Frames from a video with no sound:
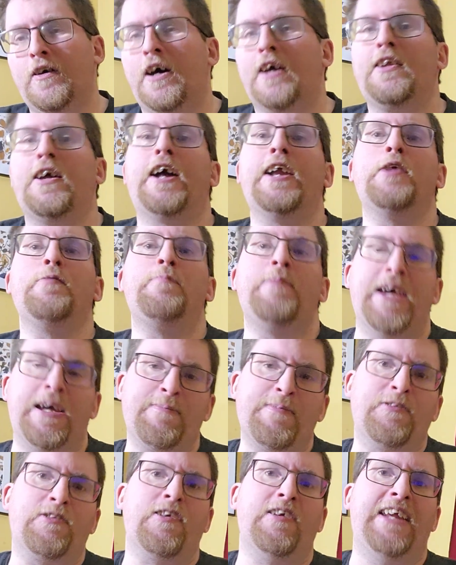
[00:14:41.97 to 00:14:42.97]
a lot of
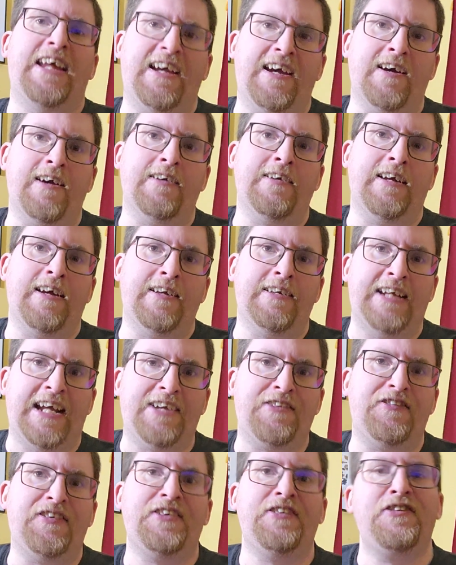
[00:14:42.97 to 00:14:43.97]
pigments on
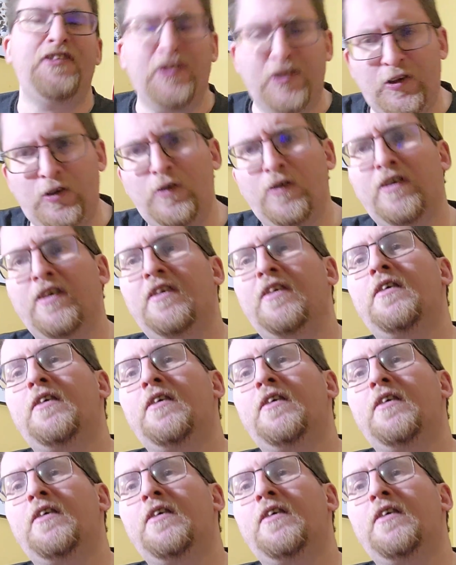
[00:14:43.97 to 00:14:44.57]
Etsy too,